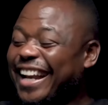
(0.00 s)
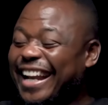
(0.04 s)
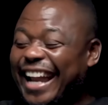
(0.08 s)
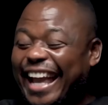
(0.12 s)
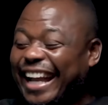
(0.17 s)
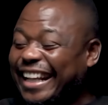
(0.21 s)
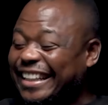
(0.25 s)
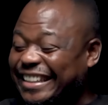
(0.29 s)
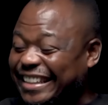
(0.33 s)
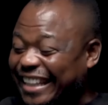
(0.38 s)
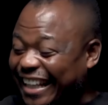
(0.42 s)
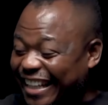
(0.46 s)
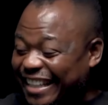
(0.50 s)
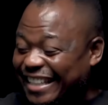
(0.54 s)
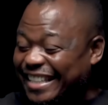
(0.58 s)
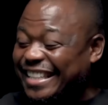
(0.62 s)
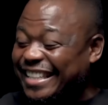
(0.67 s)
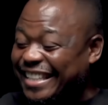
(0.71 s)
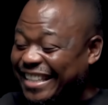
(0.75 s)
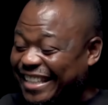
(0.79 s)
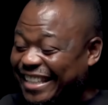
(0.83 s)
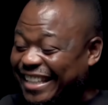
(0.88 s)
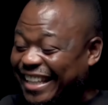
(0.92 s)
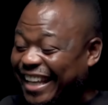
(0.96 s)
Like
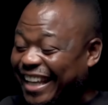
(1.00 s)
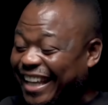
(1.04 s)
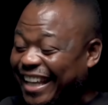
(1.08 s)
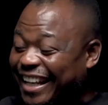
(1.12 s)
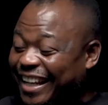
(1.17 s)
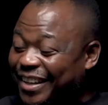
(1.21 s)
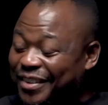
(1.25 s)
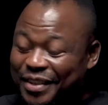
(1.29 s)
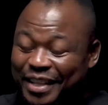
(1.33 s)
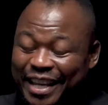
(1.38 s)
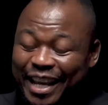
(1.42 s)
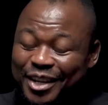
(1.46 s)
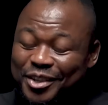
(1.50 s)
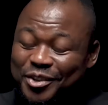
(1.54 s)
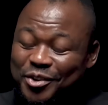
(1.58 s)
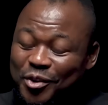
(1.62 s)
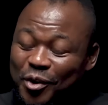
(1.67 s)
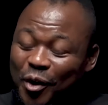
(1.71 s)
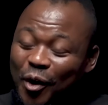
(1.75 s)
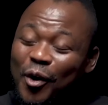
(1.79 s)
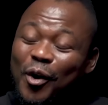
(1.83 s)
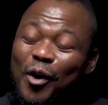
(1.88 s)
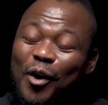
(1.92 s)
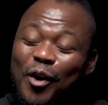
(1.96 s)
this, we can
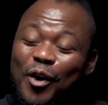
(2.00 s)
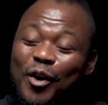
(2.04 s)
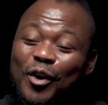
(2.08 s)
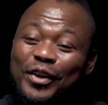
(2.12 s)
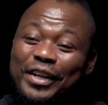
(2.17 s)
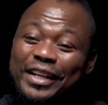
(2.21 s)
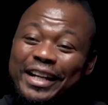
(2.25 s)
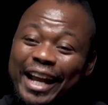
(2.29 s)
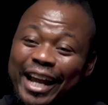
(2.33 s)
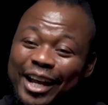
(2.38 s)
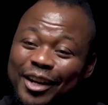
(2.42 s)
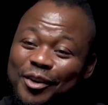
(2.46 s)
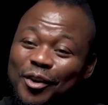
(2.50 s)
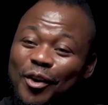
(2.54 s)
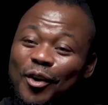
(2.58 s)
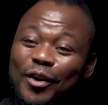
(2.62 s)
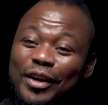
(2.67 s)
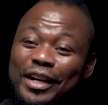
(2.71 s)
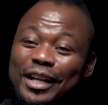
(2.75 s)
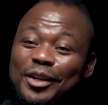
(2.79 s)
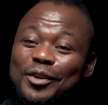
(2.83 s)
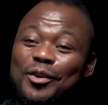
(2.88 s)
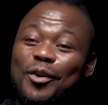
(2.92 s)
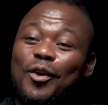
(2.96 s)
go on and
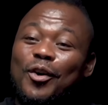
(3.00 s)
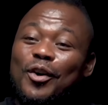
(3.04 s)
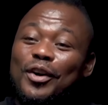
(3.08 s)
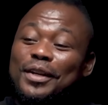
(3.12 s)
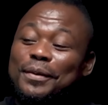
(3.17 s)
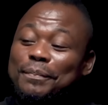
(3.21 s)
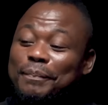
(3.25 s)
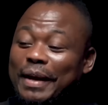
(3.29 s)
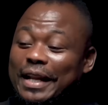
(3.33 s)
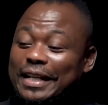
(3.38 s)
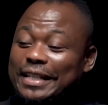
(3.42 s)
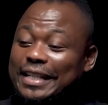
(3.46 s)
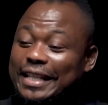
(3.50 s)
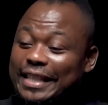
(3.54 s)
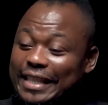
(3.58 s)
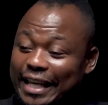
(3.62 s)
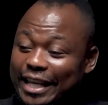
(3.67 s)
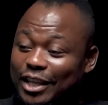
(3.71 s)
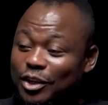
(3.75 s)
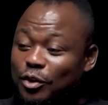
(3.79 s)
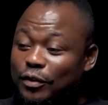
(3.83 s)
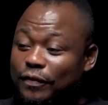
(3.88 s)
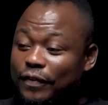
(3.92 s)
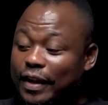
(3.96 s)
on and on, but
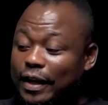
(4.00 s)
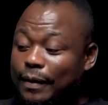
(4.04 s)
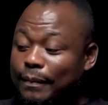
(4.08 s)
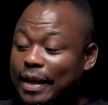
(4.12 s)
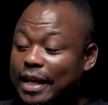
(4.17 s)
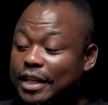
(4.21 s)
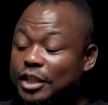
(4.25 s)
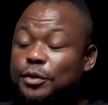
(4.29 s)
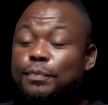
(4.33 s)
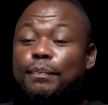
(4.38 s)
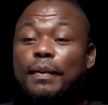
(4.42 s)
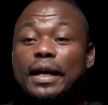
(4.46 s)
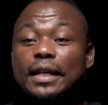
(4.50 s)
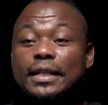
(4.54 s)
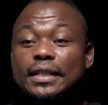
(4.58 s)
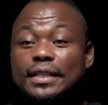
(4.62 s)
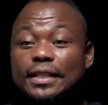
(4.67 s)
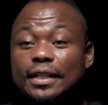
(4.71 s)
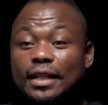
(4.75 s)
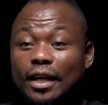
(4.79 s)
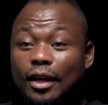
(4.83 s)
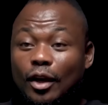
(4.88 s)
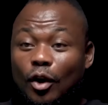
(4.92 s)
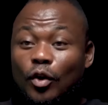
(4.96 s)
thank you very much.
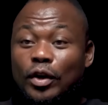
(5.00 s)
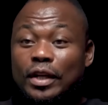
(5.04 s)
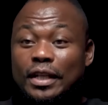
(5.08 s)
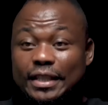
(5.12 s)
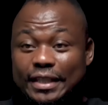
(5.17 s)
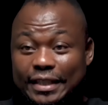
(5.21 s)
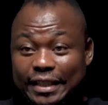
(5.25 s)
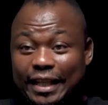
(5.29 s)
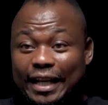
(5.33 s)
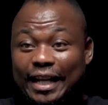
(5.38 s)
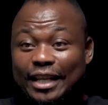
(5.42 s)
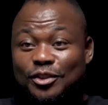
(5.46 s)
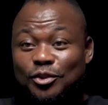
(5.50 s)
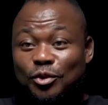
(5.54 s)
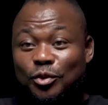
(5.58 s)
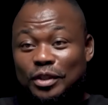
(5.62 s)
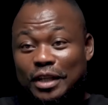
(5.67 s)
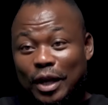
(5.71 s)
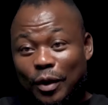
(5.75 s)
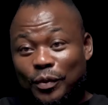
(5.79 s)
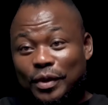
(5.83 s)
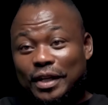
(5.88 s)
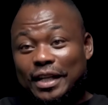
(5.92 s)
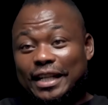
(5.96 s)
But on a serious
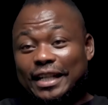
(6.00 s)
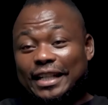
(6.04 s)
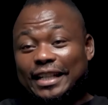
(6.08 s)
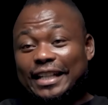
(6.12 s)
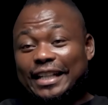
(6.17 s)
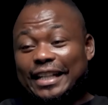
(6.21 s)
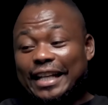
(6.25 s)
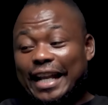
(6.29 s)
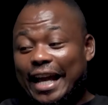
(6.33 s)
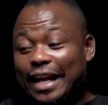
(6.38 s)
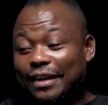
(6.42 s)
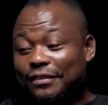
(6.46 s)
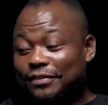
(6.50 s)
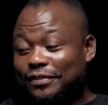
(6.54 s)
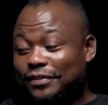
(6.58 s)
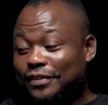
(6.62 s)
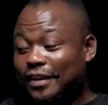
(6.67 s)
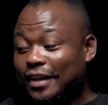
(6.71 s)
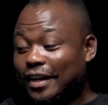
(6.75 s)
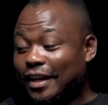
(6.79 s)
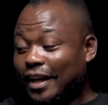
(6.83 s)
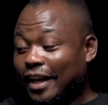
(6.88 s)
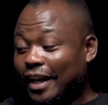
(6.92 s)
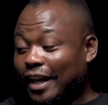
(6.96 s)
note, I would really love
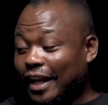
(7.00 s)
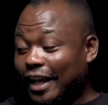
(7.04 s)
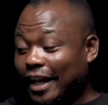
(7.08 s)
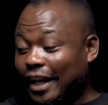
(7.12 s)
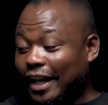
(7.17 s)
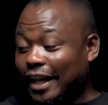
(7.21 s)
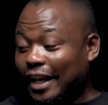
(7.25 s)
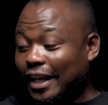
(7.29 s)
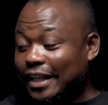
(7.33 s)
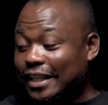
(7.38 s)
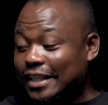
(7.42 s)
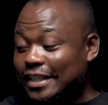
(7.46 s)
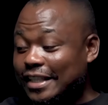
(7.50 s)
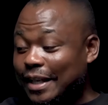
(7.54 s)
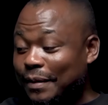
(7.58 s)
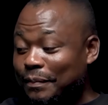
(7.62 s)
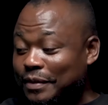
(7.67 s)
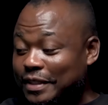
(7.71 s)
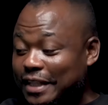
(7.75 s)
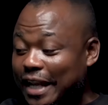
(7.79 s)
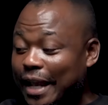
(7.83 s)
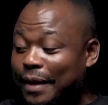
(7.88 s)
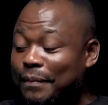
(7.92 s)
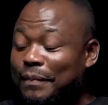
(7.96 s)

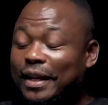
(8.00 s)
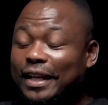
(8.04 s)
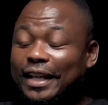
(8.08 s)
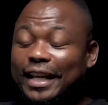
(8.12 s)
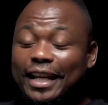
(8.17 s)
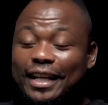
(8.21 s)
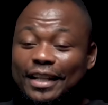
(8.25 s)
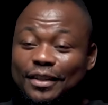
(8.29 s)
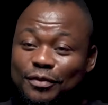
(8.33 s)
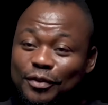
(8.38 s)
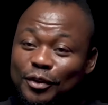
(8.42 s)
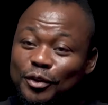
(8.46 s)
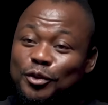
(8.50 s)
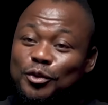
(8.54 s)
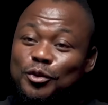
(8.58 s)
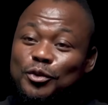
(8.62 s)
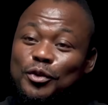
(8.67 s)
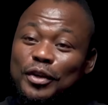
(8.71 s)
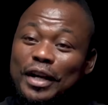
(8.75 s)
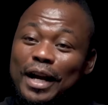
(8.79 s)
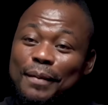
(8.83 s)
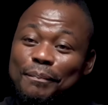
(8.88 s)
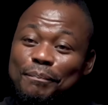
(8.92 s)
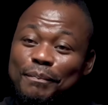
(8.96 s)
some time again for you
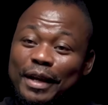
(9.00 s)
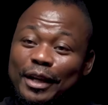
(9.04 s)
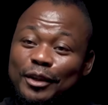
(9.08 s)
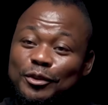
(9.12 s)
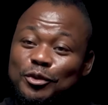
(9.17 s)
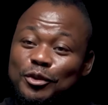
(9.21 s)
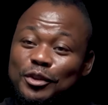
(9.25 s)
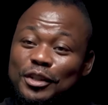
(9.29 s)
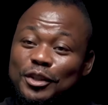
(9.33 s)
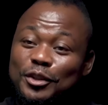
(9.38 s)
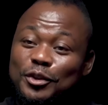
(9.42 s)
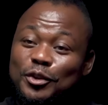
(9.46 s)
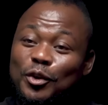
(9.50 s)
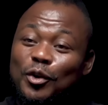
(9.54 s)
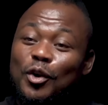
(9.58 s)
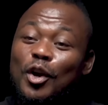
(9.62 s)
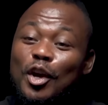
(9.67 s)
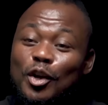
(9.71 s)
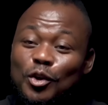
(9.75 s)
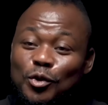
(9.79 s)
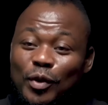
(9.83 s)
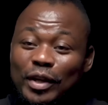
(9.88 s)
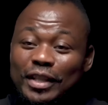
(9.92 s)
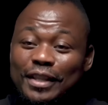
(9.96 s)
to come back to the show.
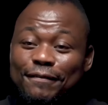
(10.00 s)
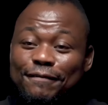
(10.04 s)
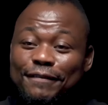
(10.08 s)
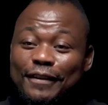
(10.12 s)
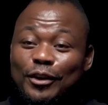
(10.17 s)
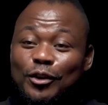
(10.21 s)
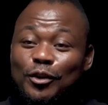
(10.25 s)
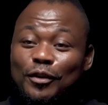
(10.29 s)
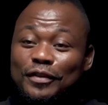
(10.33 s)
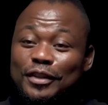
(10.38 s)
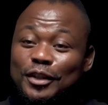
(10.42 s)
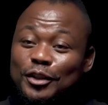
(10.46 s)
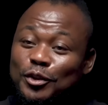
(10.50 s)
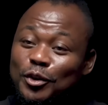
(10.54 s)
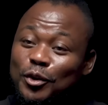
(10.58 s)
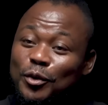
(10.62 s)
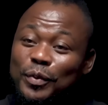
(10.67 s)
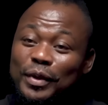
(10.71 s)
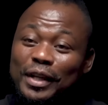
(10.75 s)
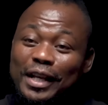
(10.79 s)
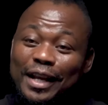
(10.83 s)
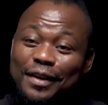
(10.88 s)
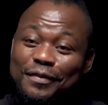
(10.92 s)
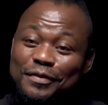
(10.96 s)
You are the friend of the show.
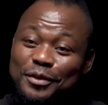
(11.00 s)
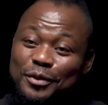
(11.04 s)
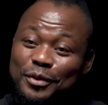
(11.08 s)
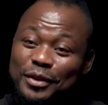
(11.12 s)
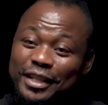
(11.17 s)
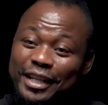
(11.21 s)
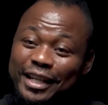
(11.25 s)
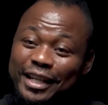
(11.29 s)
We love you